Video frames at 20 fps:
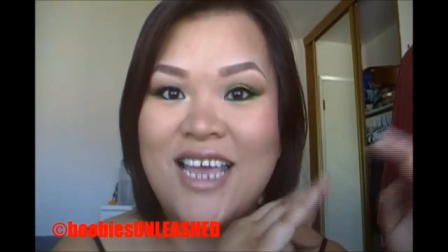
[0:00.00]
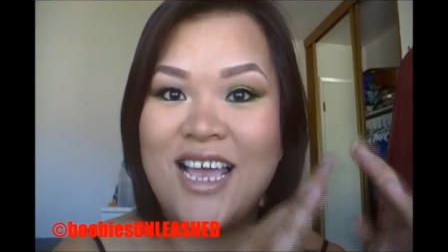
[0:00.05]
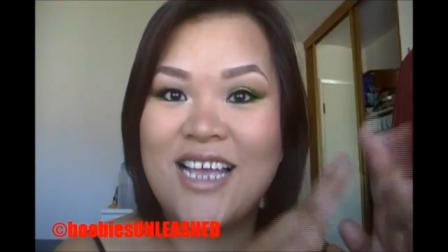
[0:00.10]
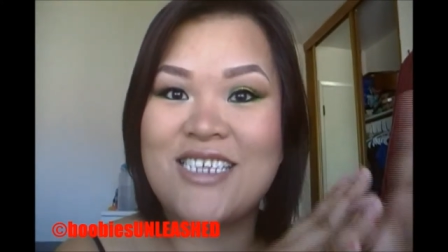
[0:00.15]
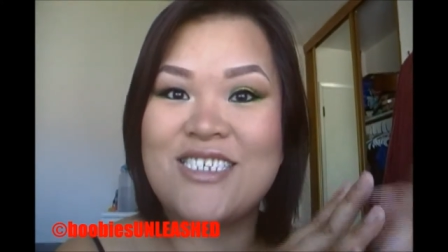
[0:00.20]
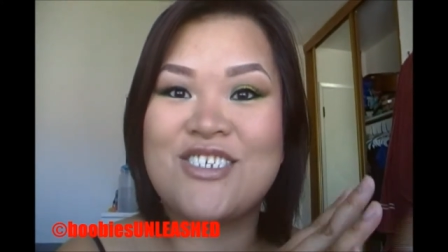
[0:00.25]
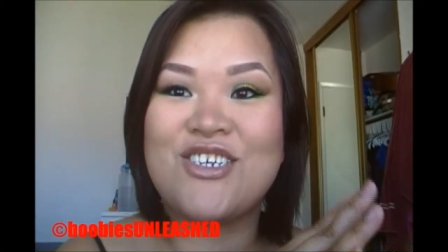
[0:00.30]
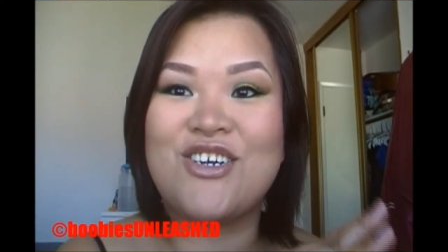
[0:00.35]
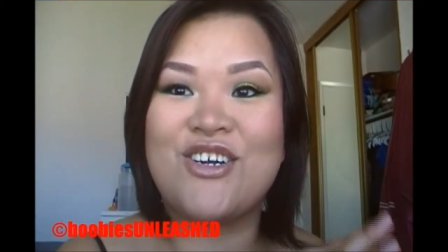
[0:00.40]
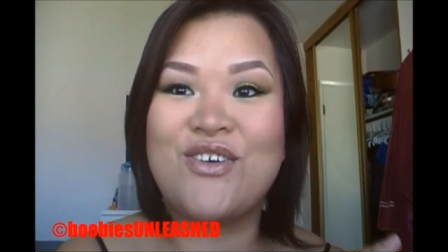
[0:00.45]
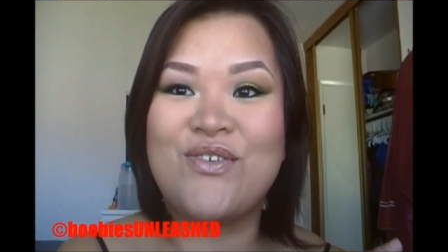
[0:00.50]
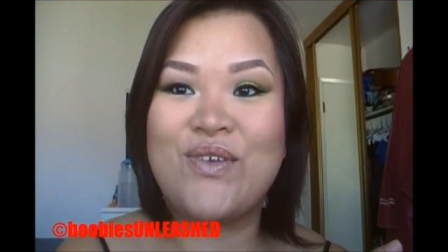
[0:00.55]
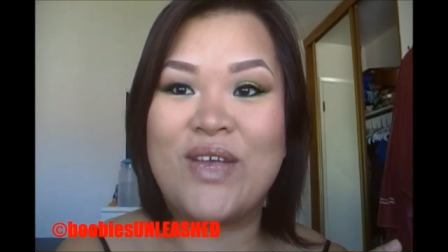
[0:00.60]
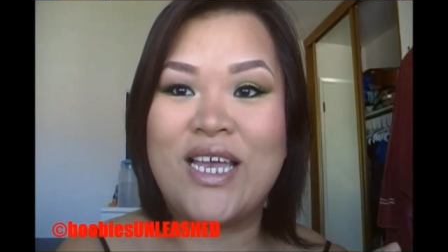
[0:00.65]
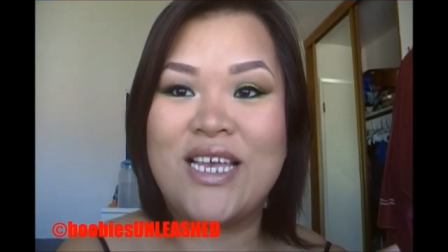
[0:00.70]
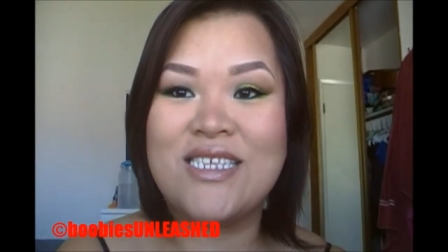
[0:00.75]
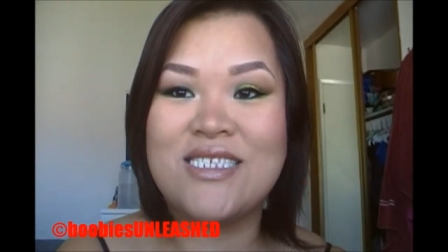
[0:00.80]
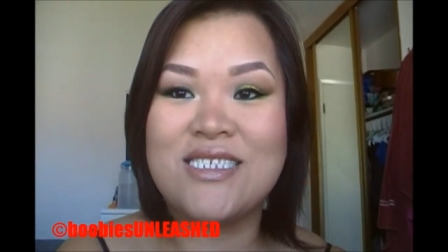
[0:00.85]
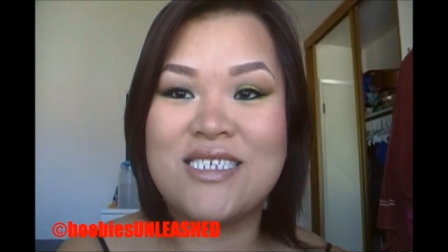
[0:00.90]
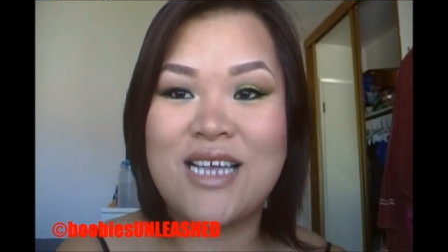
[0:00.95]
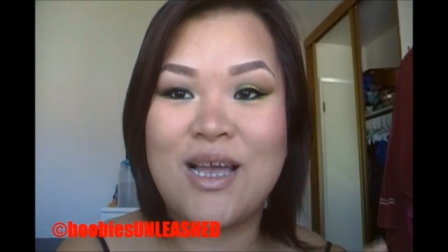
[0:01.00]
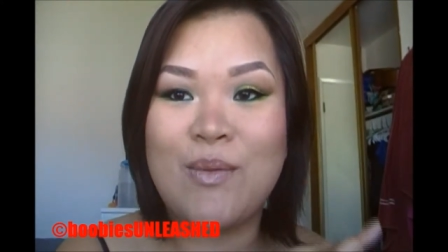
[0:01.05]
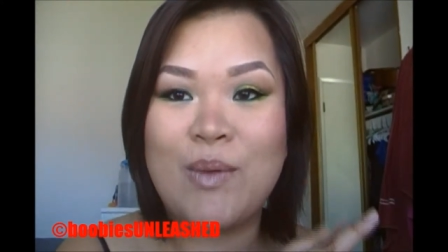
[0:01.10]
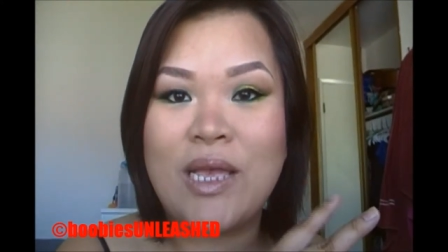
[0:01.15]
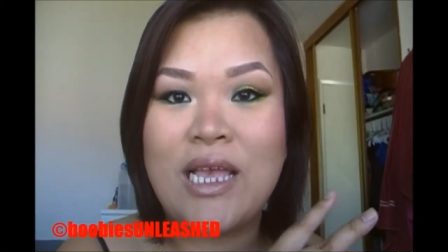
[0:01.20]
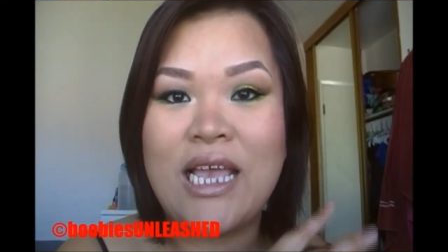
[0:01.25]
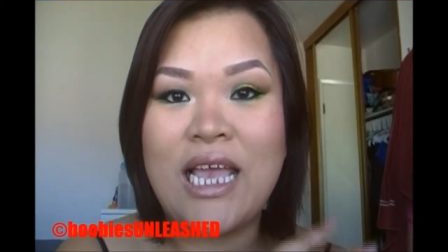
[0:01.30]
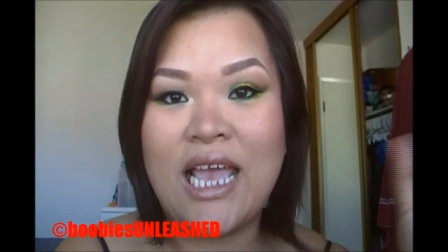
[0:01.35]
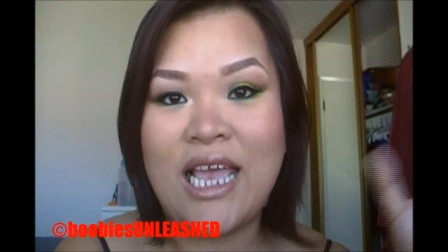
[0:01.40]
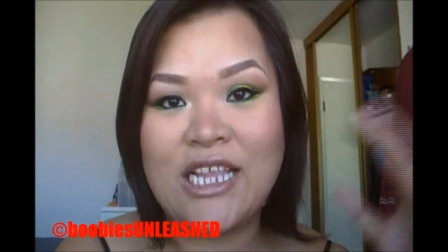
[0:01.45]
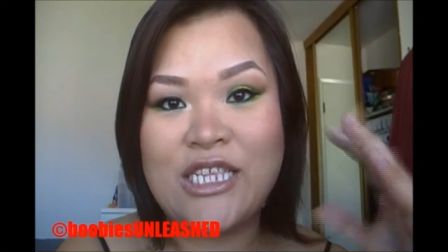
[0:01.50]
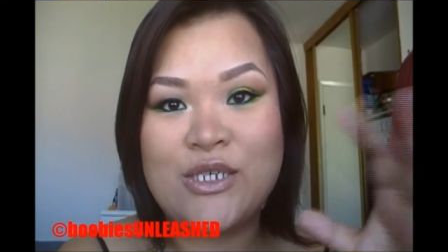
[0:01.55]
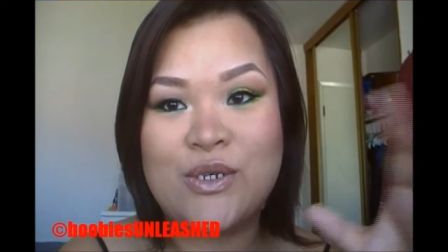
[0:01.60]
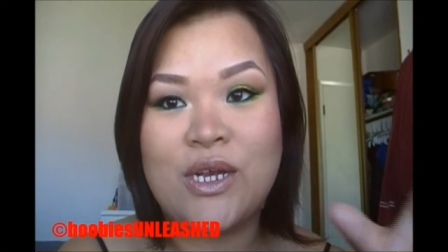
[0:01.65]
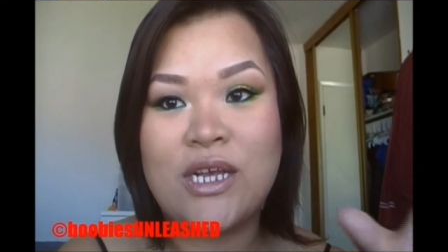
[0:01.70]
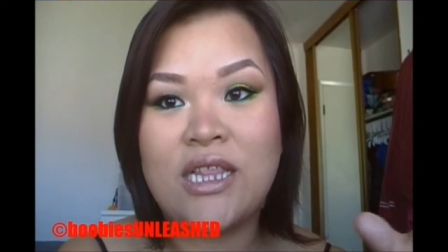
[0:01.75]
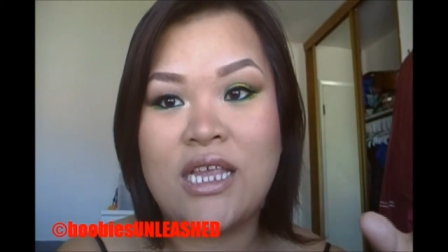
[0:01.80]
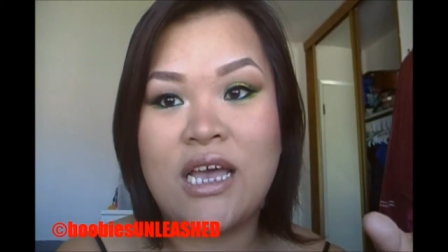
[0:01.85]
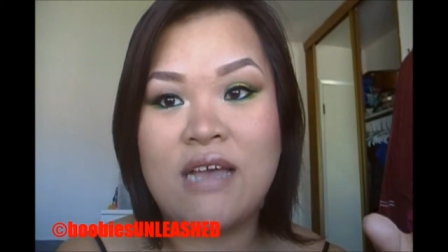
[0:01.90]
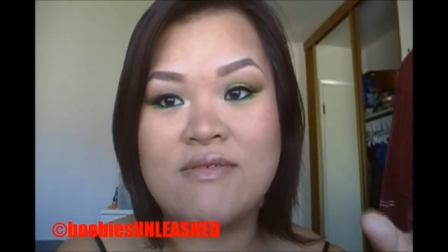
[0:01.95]
and ex-girlfriends coming
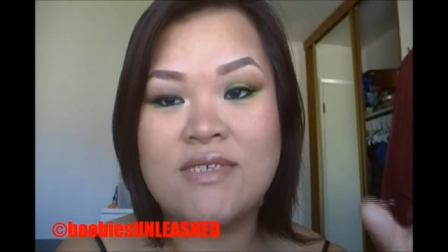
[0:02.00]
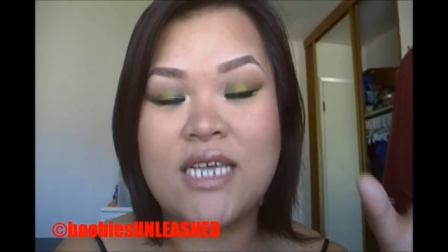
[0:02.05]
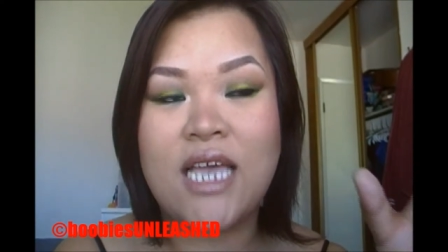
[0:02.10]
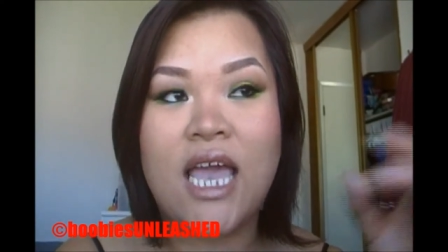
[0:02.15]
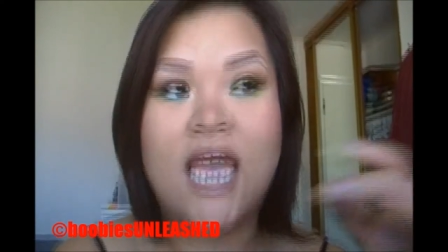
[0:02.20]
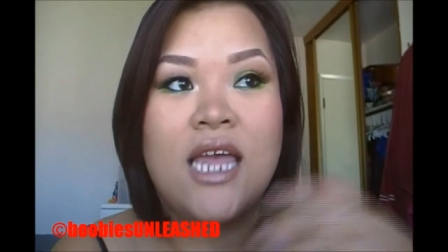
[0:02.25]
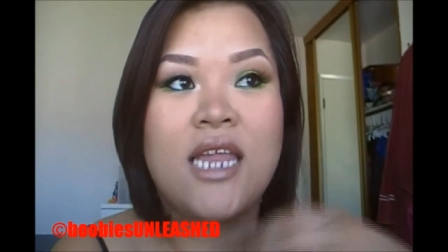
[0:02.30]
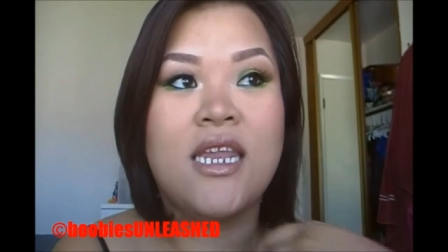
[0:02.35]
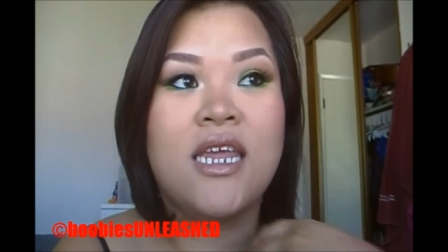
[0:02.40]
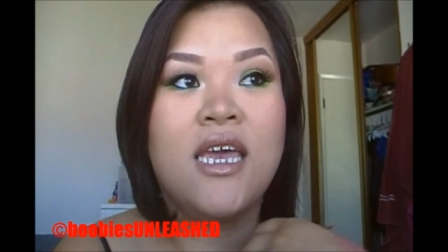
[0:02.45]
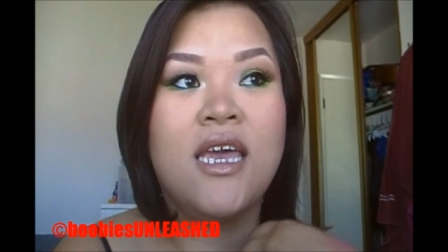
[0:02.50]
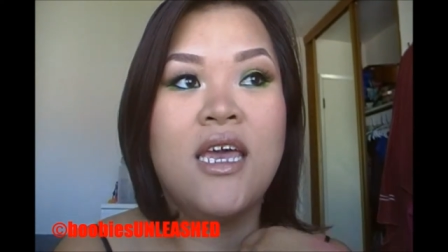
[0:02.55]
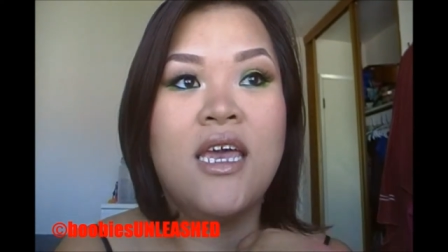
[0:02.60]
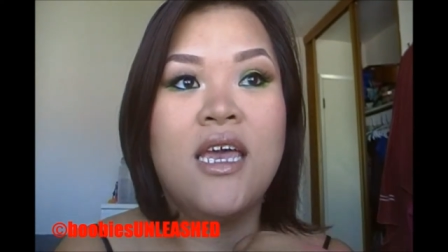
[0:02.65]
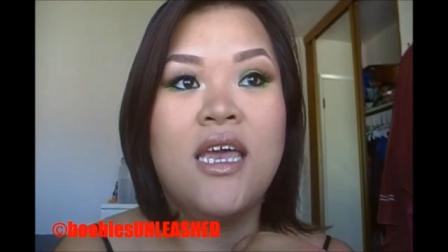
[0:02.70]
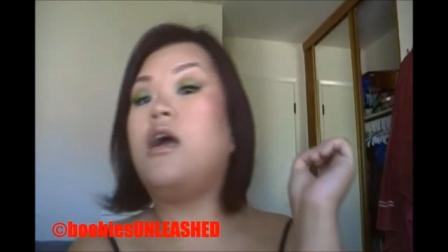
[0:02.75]
into our lives again